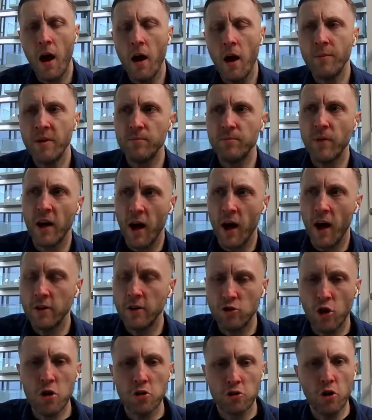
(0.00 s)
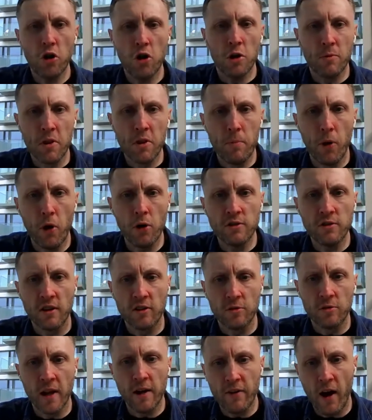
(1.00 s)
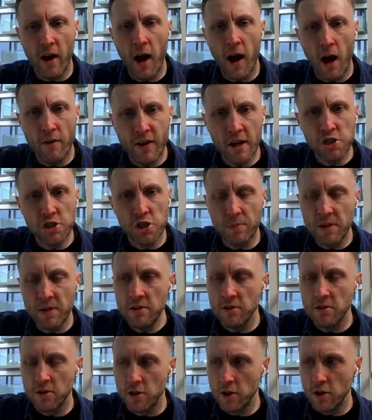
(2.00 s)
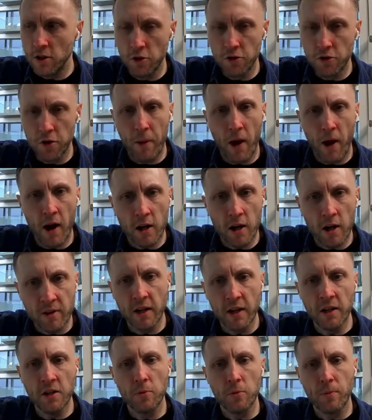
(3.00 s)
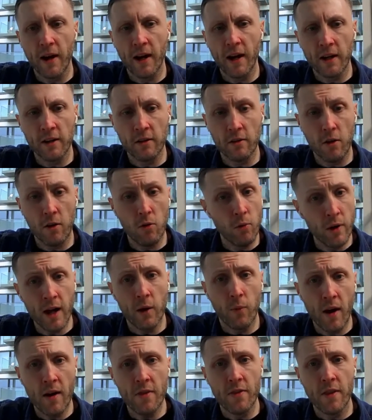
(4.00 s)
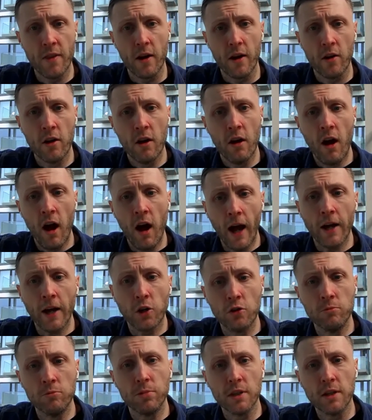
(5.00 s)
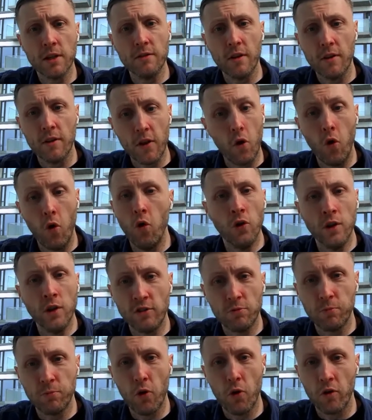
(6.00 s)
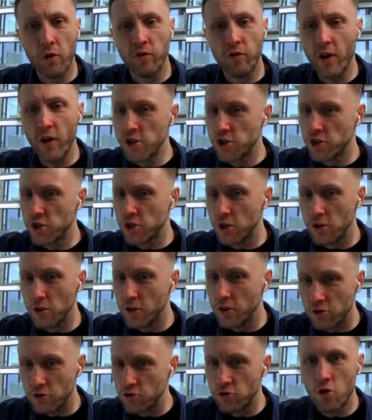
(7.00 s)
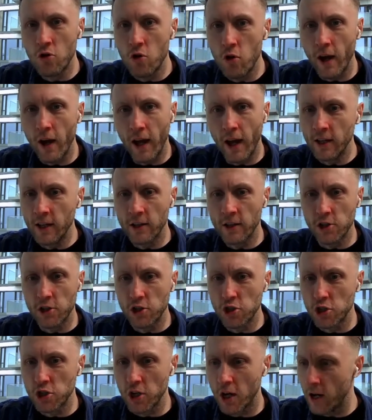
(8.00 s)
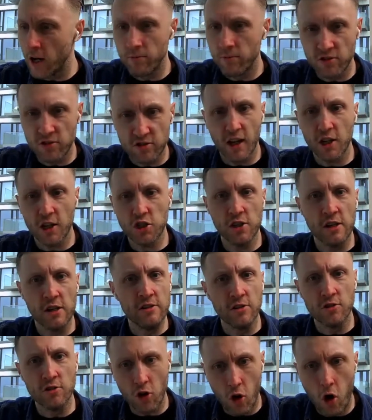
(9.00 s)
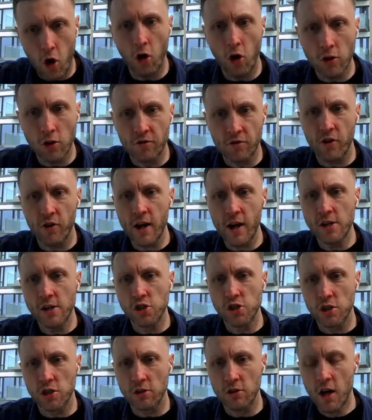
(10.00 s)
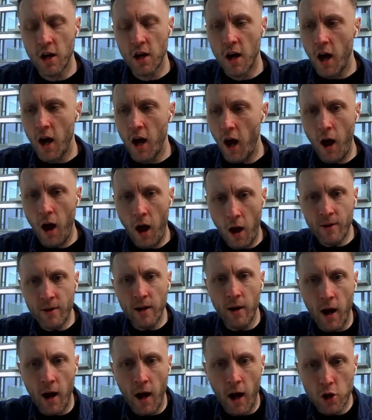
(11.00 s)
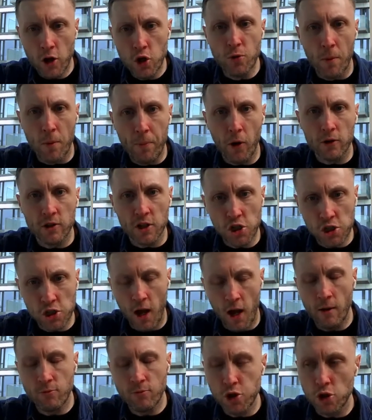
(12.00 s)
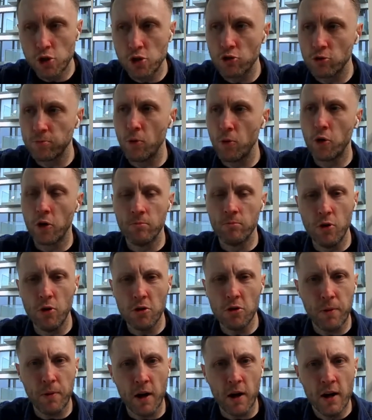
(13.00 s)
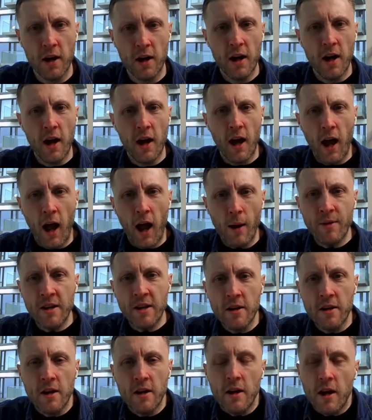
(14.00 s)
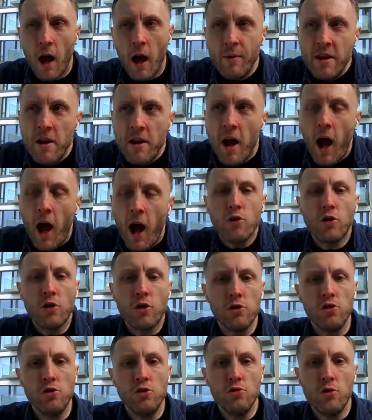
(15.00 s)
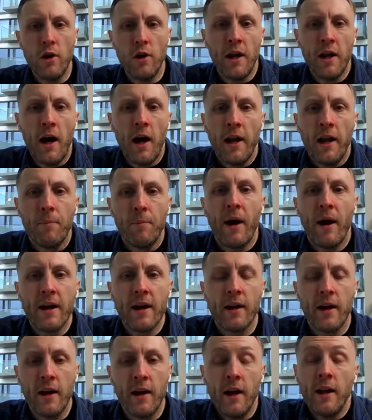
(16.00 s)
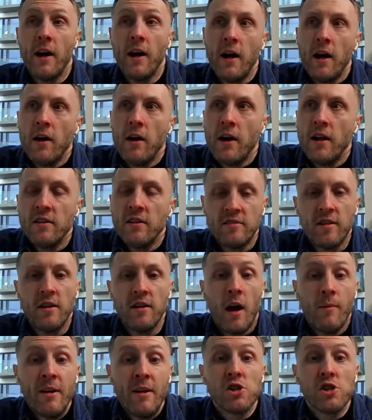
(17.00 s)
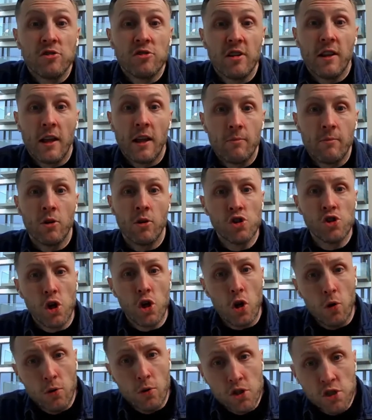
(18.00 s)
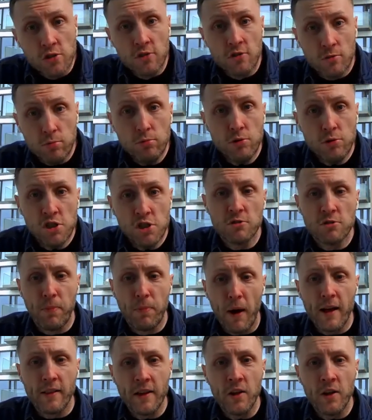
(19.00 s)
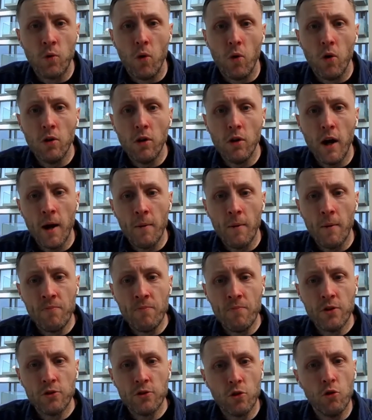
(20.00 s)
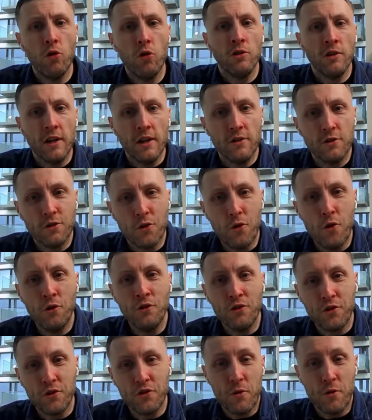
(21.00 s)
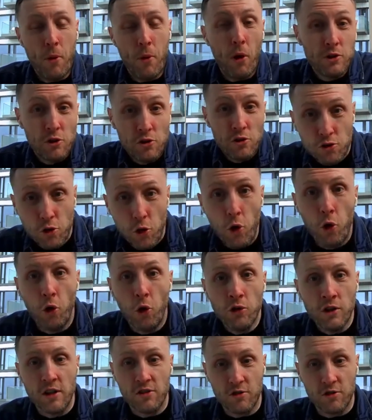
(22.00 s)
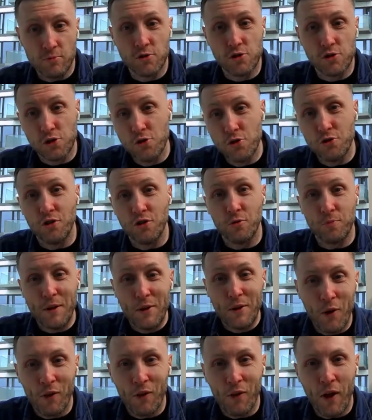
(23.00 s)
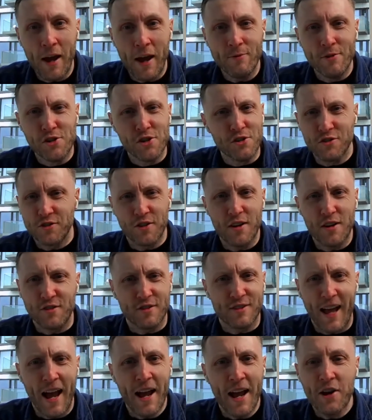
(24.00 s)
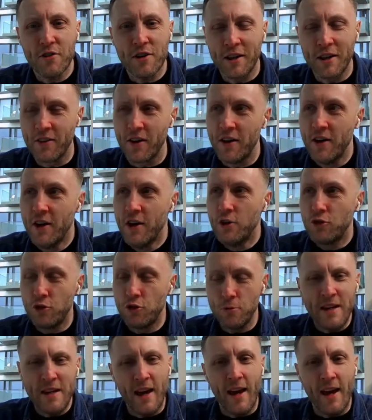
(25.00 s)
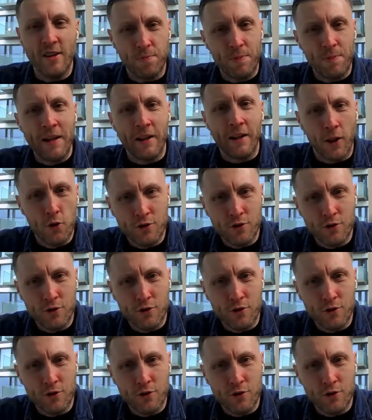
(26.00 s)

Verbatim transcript: mean, and talk, talking about the politics, I mean, I've, I've actually been to the you know the Parliament in Quebec, and when I went there, I couldn't believe that they only spoke in French. There, there's no English um, sessions; it's all in French. And I, I mean, I, you're a politician; I'm sure you have spoken both, but I mean, I mean, how can you in a in a in a in a, set, a major city like Montreal, which is which is bilingual, um, to only to only to the politicians to only choose to speak one language? It's it's staggering that to me it's been allowed to